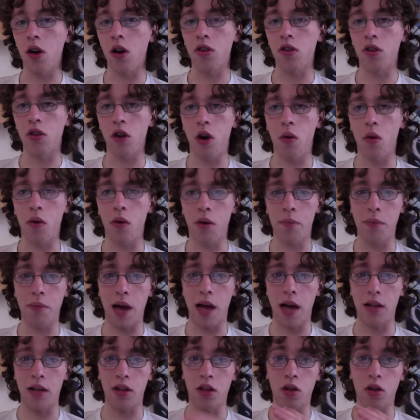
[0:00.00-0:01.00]
of
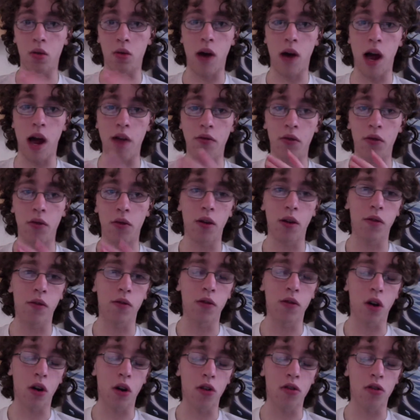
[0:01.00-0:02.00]
Naruto and
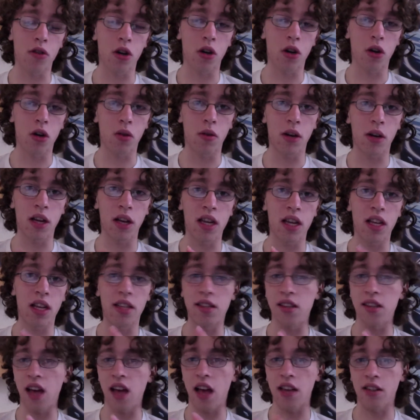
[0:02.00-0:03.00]
Sasuke, just like it did
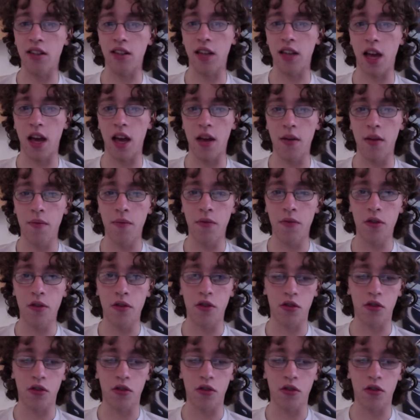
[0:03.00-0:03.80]
in the earlier ones.